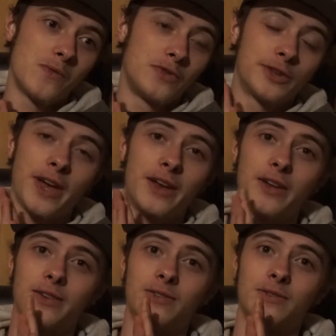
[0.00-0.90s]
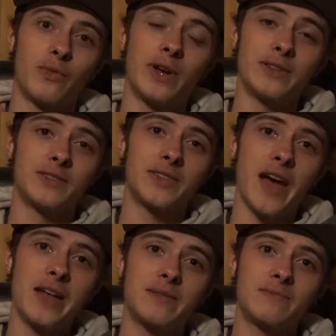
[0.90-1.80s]
just kind of went and
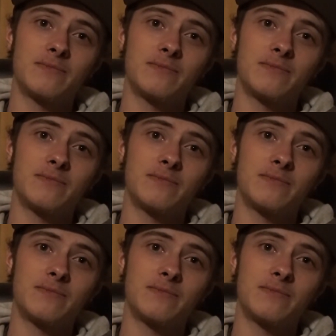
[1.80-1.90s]
sat